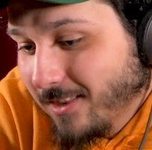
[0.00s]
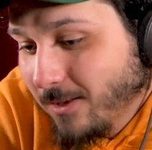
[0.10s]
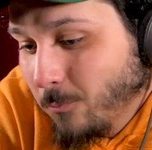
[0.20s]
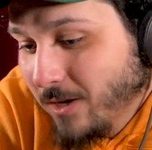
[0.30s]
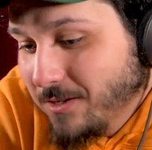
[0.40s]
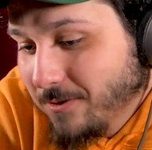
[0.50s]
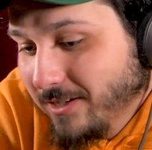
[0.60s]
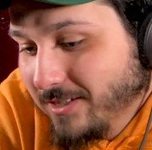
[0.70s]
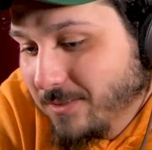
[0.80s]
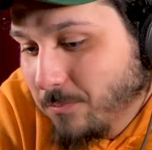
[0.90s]

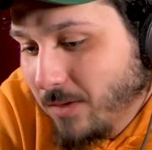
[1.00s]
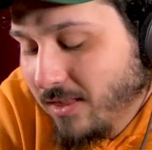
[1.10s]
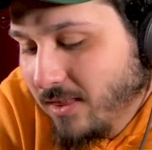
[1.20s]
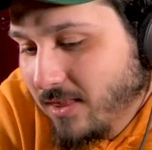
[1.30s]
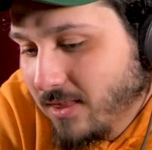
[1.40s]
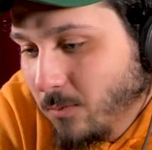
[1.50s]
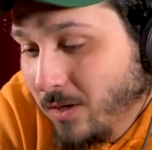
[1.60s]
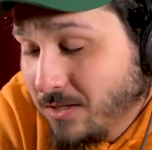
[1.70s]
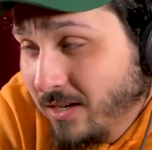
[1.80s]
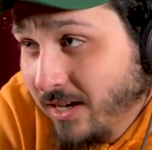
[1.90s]
Western is, I
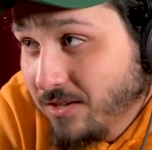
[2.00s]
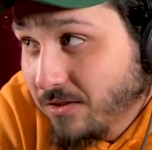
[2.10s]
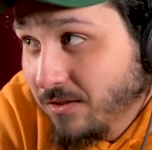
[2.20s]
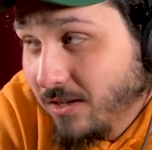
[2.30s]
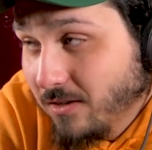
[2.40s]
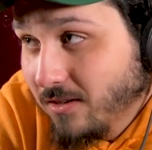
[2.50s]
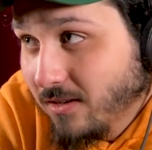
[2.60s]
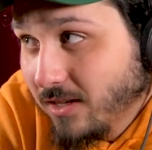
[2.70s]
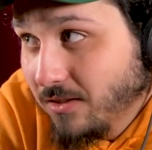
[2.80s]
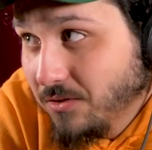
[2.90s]
Western Ashland
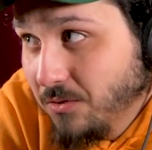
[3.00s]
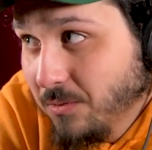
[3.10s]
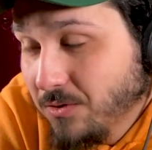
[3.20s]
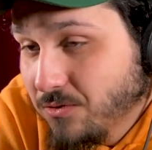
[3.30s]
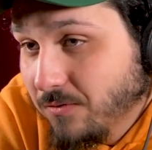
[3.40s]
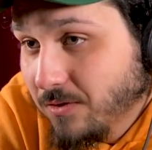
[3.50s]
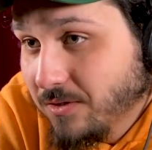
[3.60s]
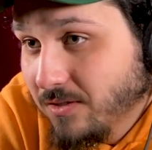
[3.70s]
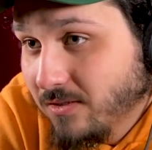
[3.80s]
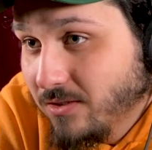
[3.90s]
are like the two most
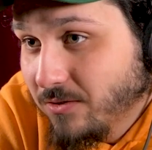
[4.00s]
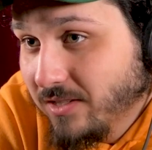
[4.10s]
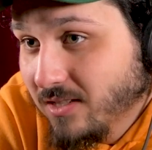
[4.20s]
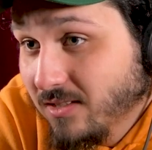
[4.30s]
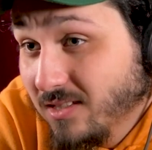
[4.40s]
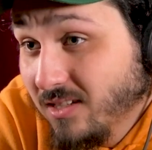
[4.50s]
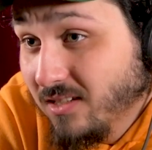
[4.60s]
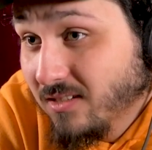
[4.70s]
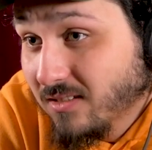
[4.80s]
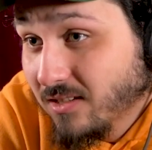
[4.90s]
traversed streets in the
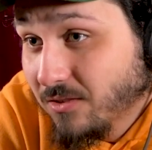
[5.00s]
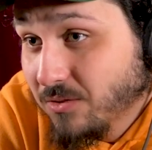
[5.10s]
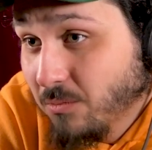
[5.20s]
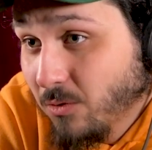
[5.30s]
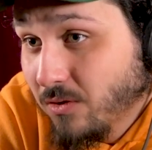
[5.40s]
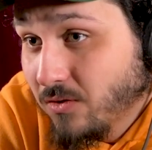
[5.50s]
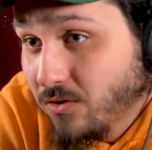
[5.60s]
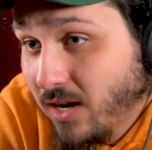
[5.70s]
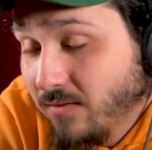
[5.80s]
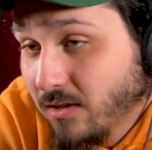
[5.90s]
city. Like there's more
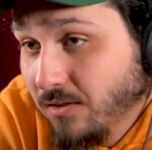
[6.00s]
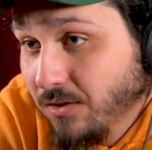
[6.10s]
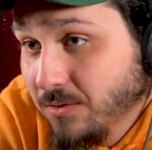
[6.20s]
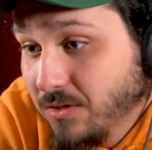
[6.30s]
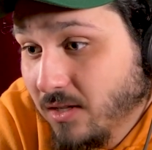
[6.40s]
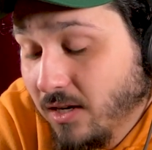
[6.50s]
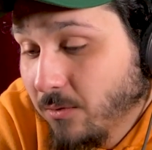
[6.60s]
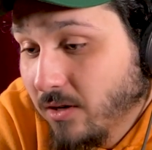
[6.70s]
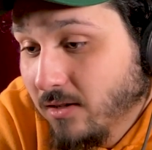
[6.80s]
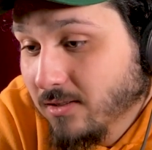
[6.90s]
traffic on those than
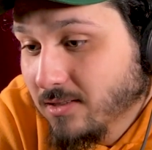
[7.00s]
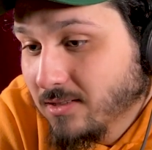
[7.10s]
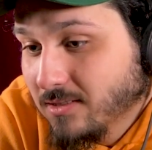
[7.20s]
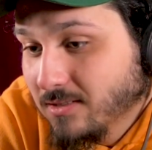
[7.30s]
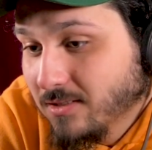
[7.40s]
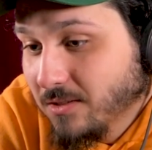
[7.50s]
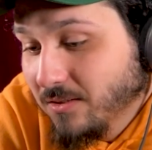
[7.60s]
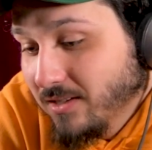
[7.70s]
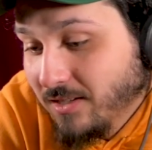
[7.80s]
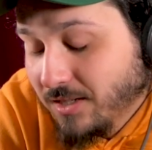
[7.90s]
anywhere else.
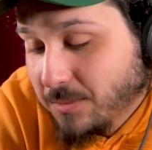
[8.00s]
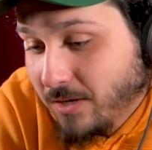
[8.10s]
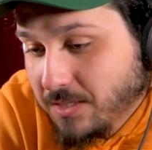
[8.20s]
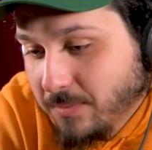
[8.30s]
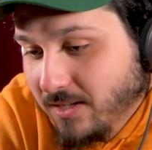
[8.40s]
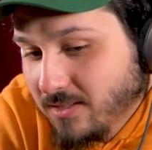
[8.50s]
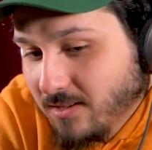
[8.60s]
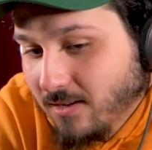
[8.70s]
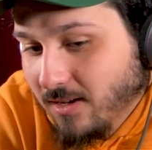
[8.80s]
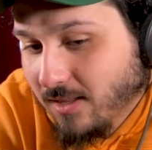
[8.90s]
So an express
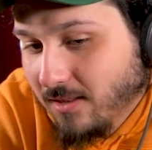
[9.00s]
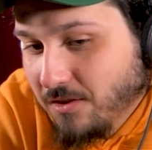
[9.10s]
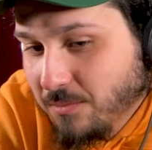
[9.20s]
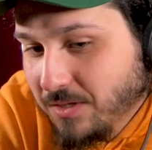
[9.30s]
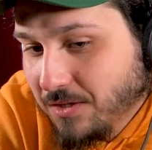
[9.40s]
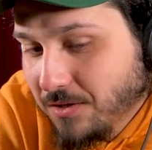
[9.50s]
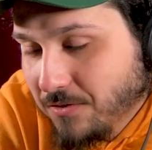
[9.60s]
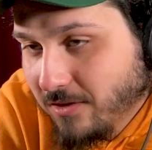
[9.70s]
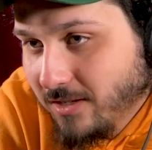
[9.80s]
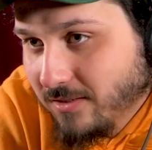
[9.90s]
bus on the busiest
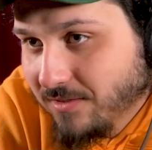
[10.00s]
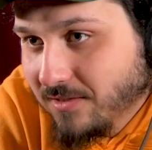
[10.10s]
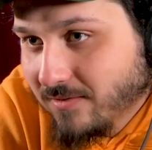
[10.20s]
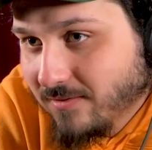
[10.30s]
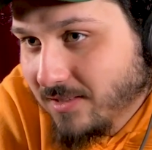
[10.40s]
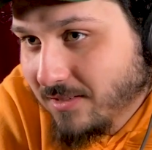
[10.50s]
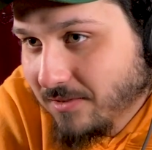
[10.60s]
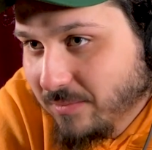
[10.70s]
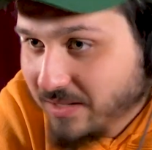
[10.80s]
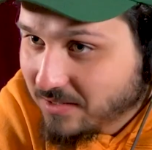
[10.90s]
street is
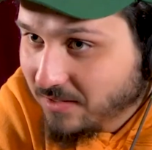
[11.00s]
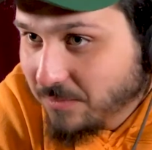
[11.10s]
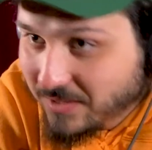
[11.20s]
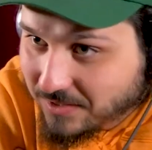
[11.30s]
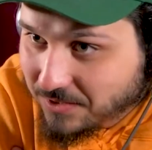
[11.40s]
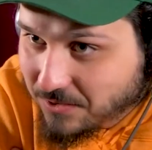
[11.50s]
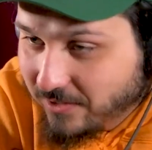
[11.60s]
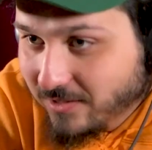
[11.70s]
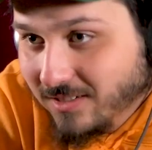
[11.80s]
still a bus on the busiest street.